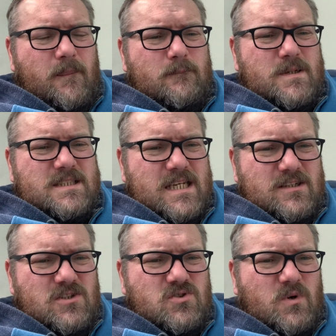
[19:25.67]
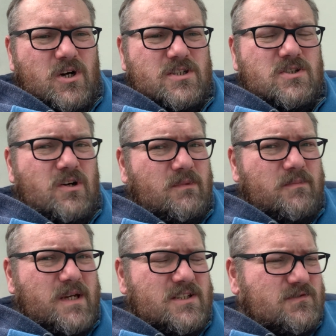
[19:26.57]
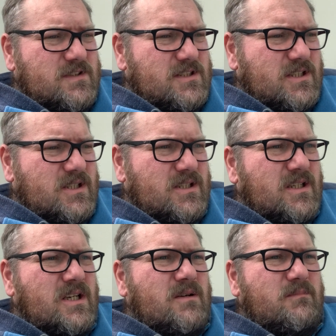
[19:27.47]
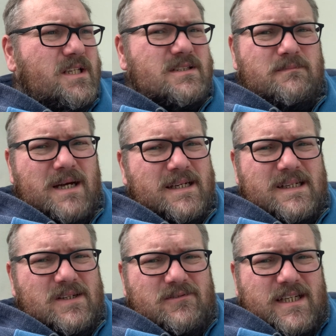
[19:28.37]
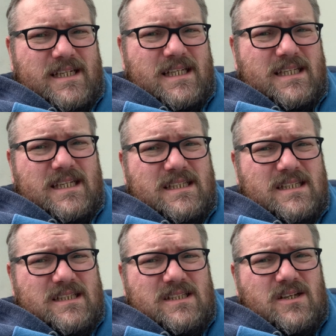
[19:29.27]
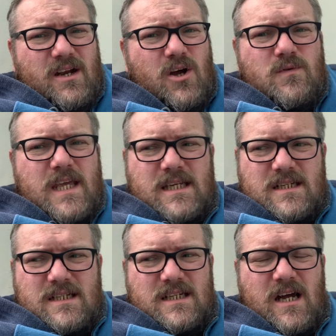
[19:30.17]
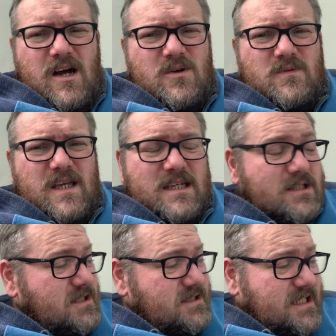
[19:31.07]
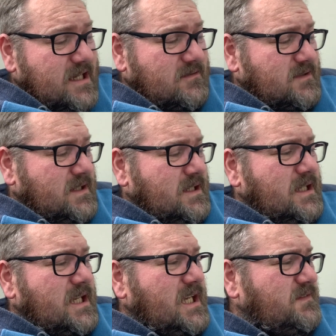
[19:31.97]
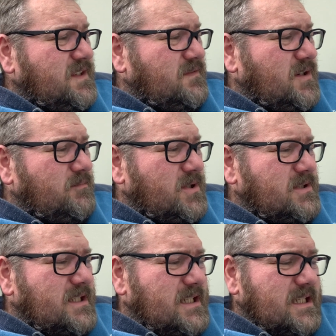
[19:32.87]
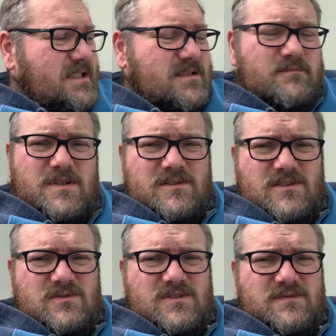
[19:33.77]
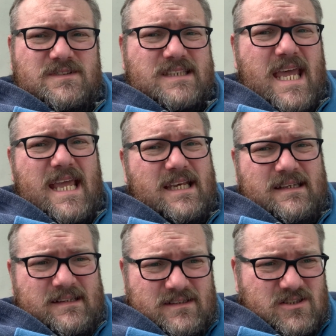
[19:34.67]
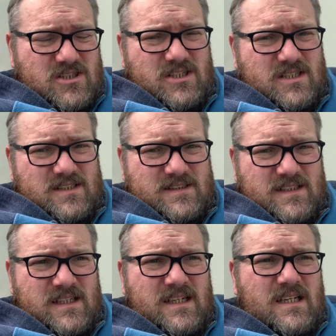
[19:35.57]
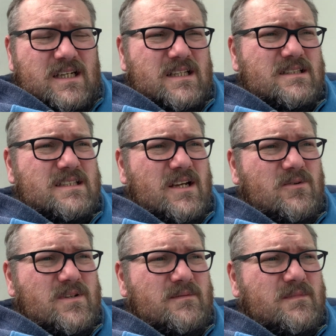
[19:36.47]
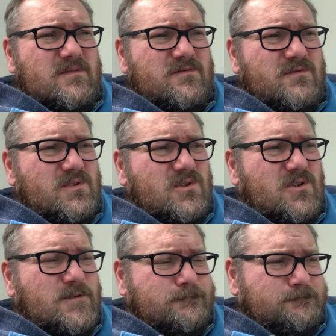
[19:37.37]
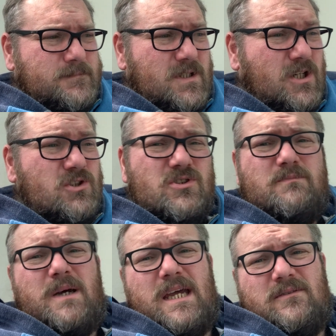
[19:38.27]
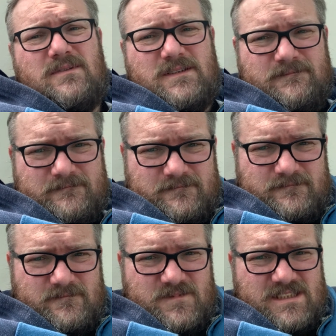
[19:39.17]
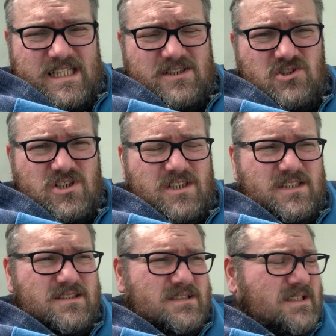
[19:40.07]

Percentage-wise, not my best return, but it's a banker, really. You know they're going to go. They're going to sell. Even if I bundle it into bundles of 10 shirts and sell them for £100 for 10 shirts.